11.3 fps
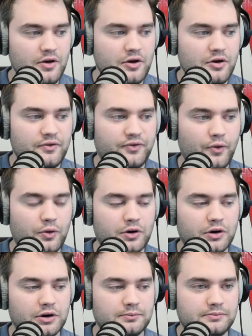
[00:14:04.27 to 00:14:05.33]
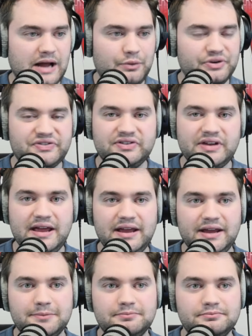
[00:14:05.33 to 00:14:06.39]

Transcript: for I would say